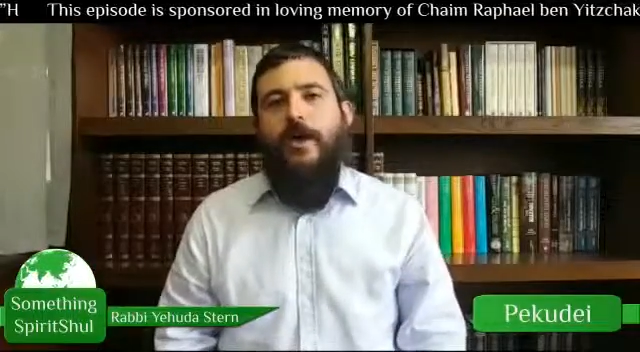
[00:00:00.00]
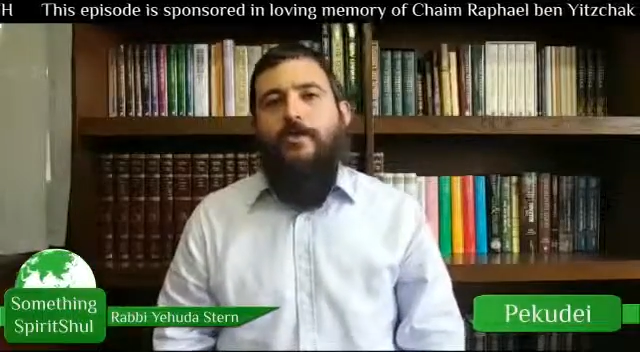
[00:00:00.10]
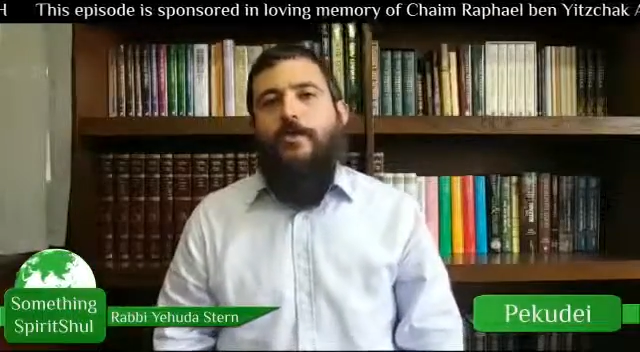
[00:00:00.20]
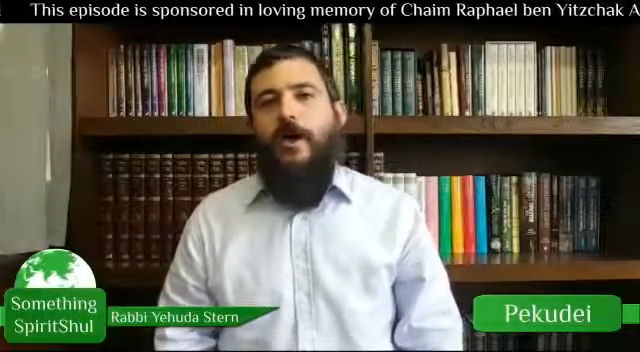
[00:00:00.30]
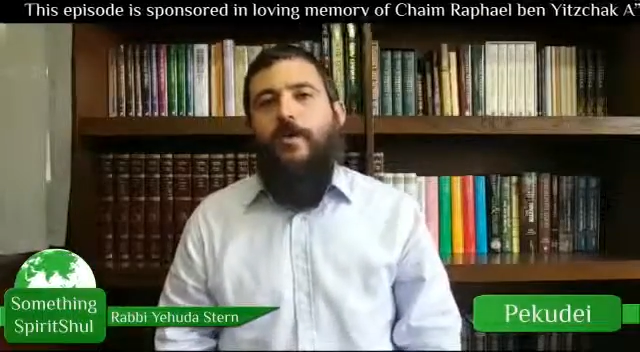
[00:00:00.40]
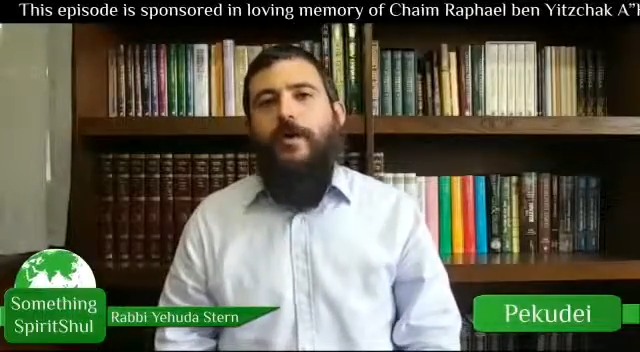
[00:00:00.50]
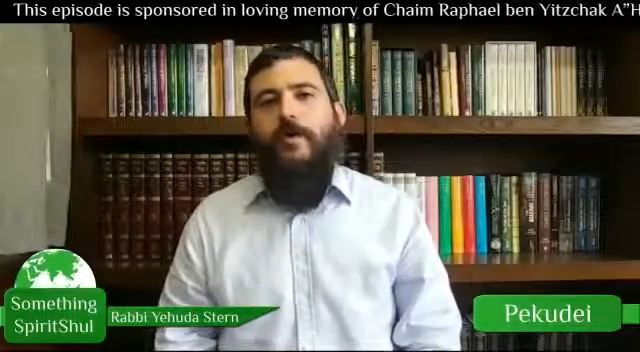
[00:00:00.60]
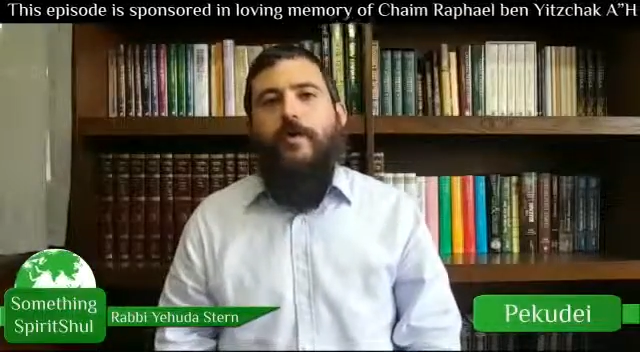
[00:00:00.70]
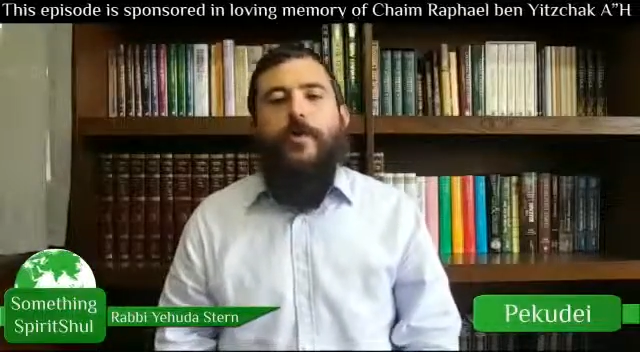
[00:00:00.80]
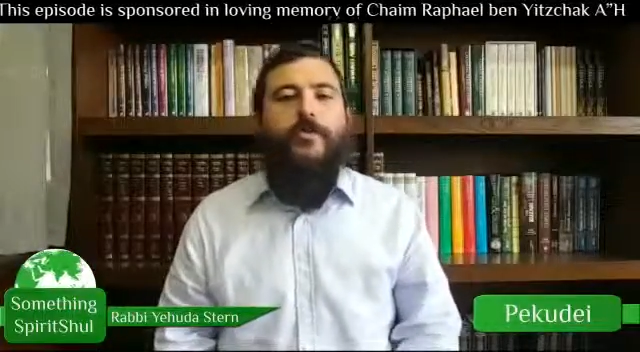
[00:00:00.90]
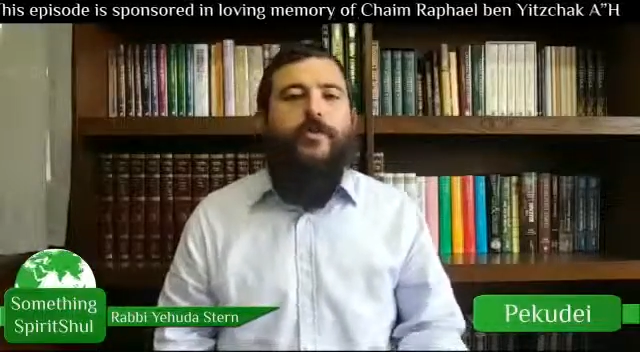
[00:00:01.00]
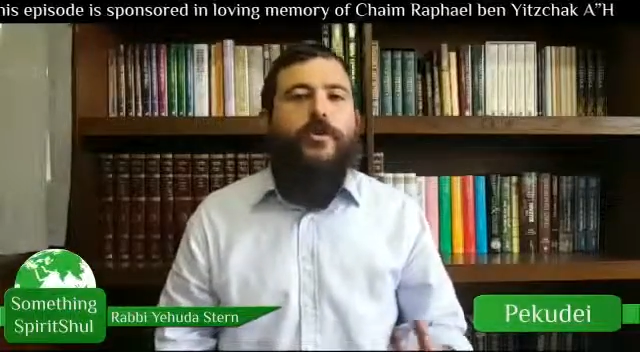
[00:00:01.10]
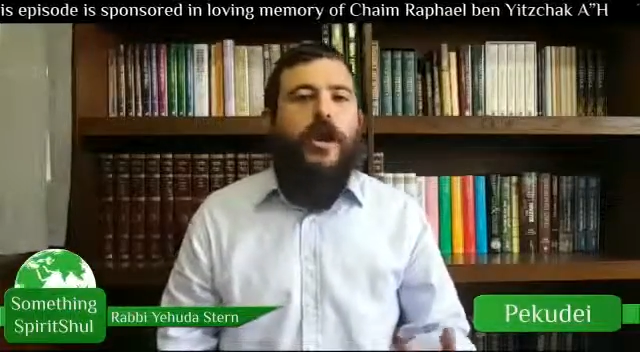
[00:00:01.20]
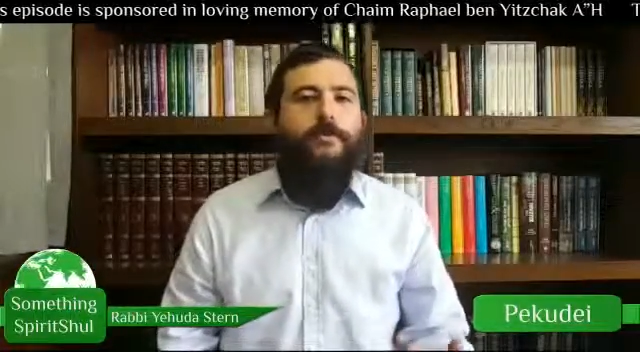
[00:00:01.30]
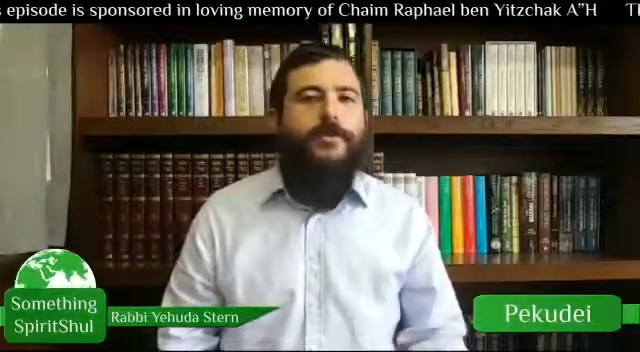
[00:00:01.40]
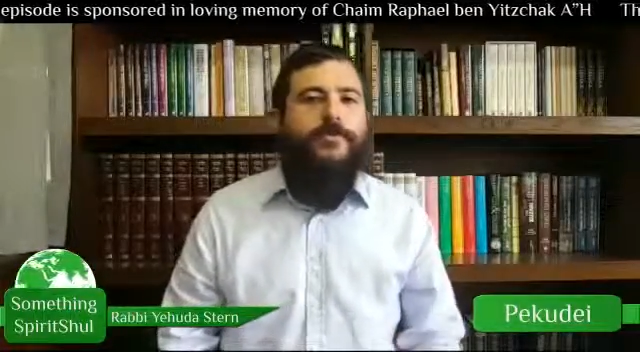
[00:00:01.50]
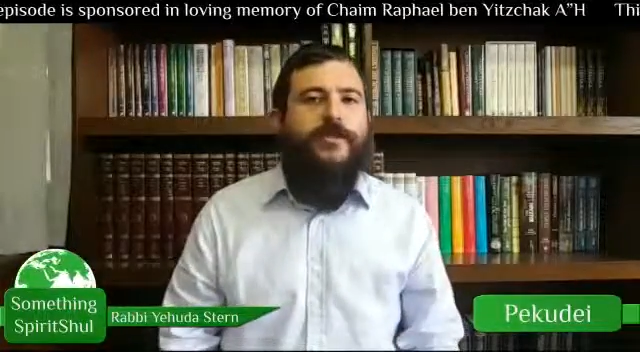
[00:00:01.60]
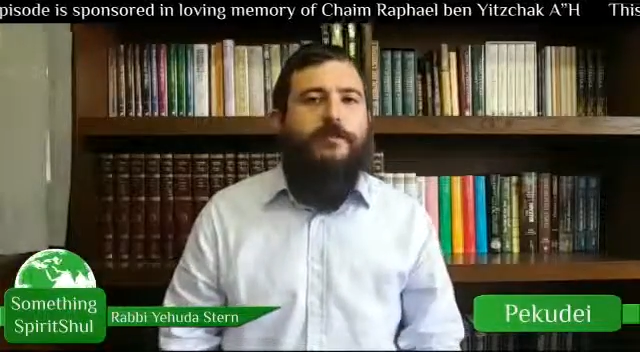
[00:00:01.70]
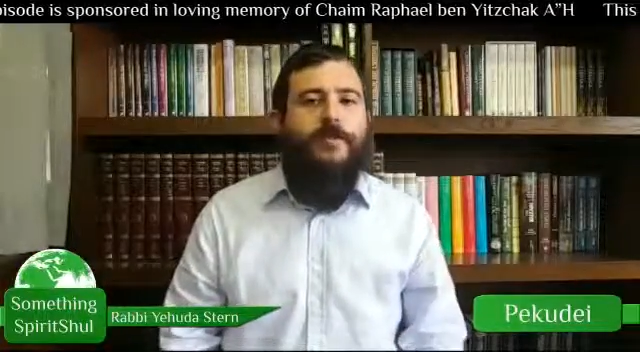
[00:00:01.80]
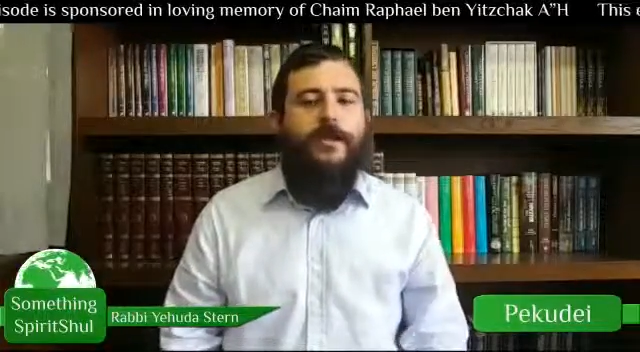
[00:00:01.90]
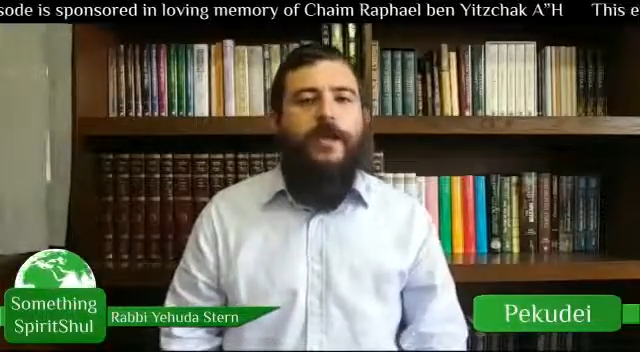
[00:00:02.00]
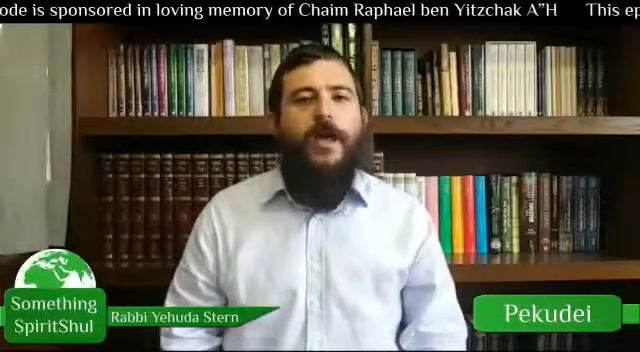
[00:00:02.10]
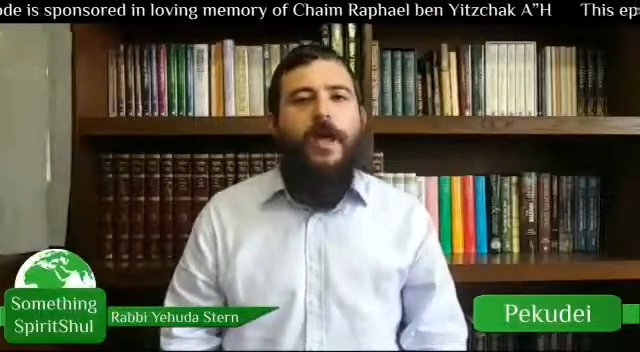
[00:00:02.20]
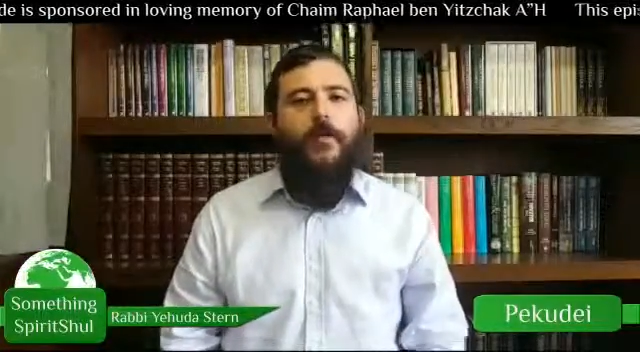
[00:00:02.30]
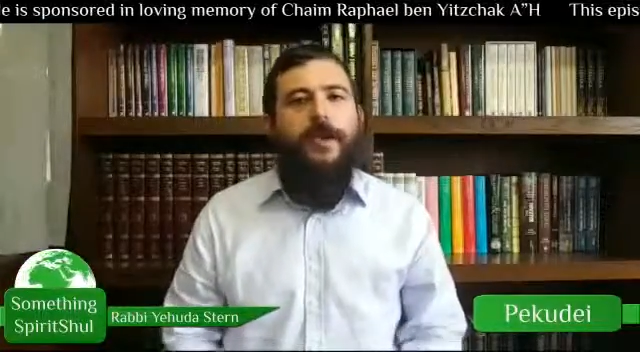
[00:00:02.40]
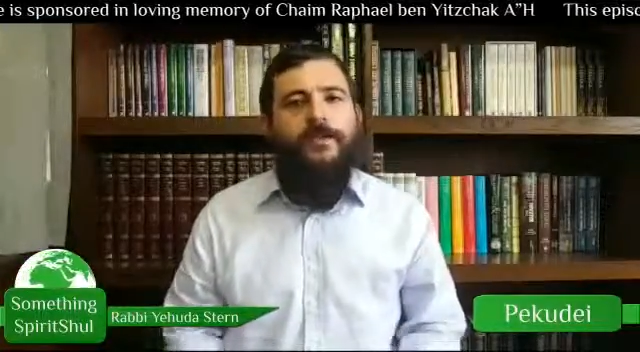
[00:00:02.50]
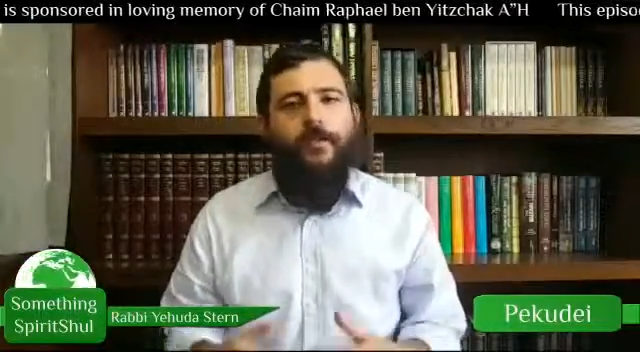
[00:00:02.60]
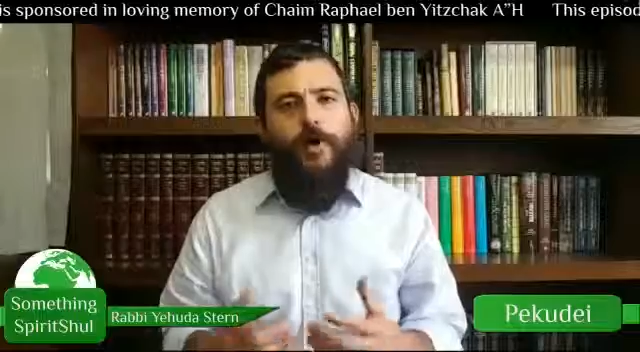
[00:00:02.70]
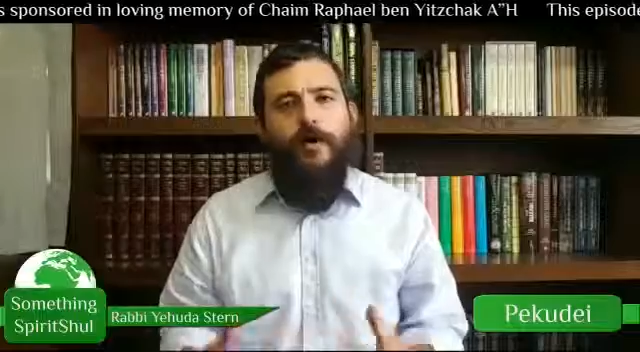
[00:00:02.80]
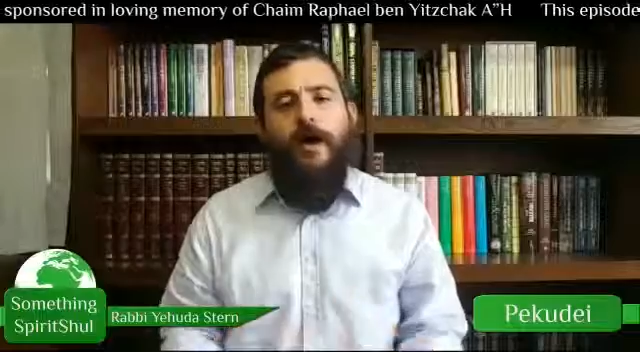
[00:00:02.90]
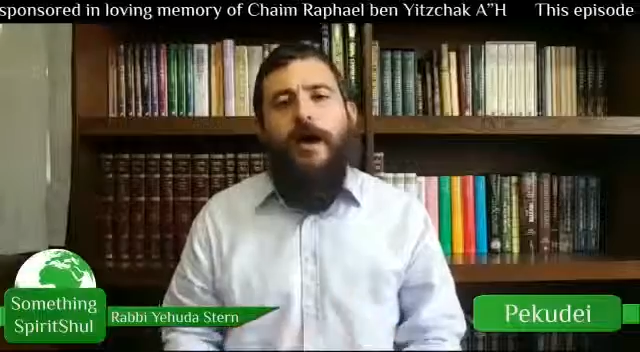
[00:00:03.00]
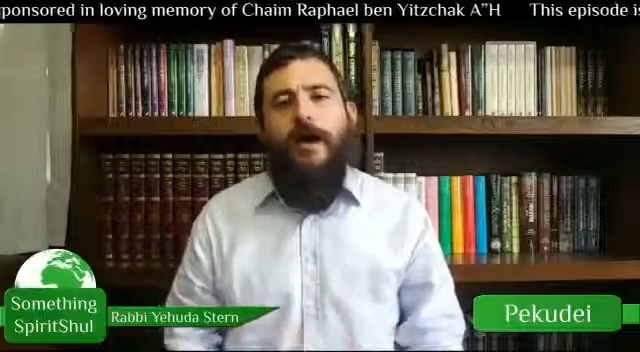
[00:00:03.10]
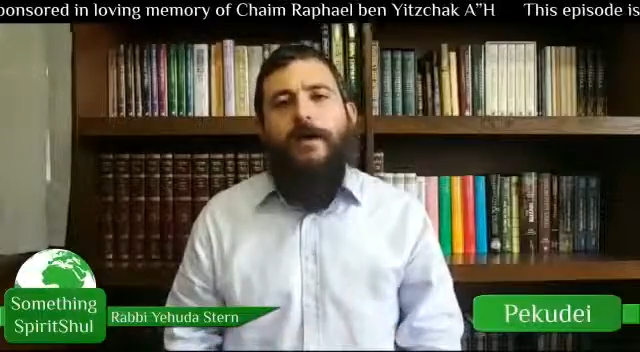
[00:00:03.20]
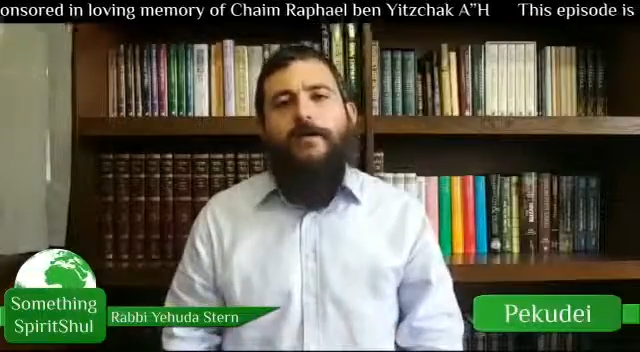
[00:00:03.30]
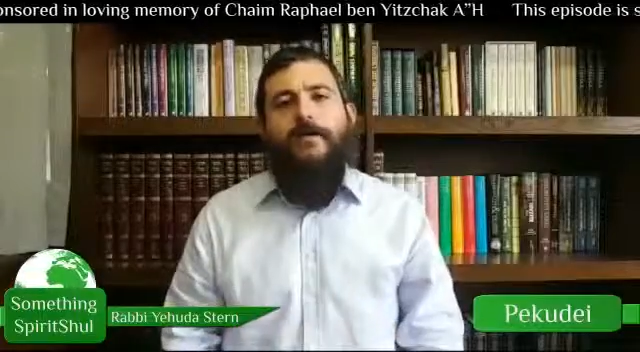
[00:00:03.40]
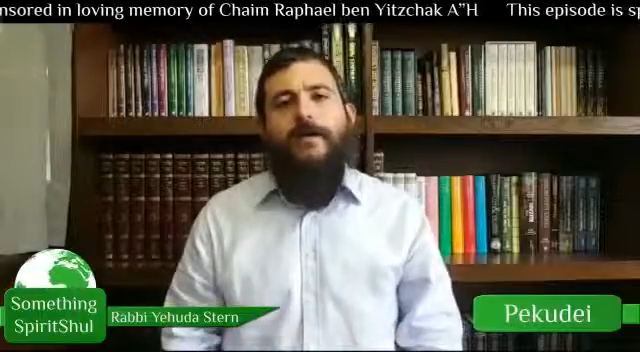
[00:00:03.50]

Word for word: So when we want to accomplish something, we need to work hard,